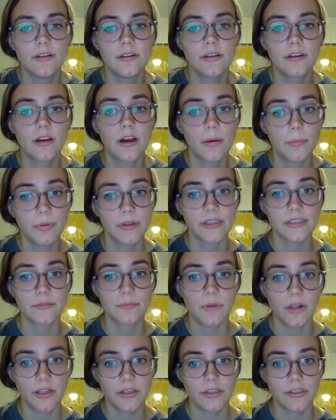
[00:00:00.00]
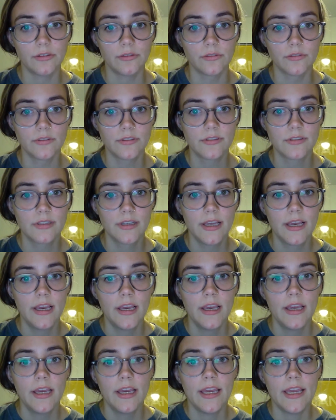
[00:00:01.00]
complex molecules,
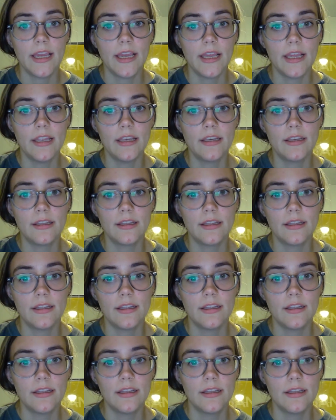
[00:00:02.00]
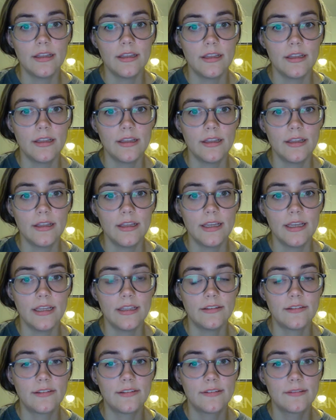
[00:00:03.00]
and
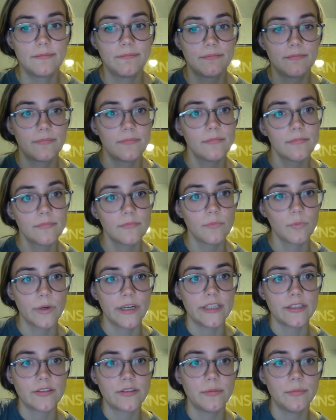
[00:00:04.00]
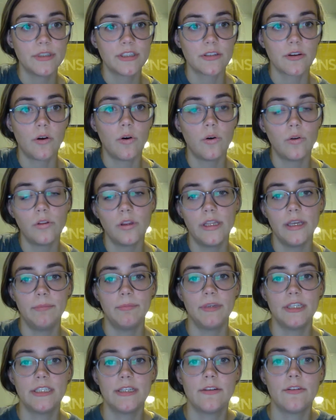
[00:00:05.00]
we assume it's a wholly
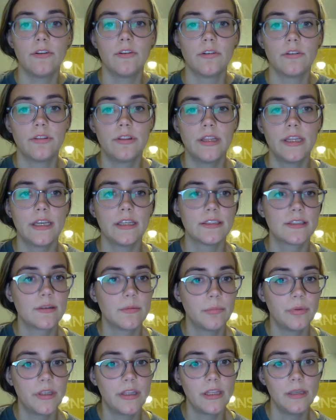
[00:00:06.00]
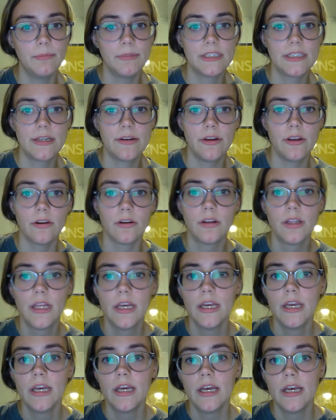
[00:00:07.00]
material thing. It's completely material.
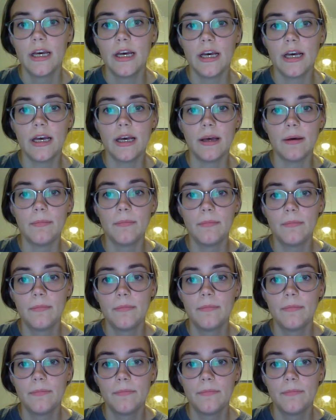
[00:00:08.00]
And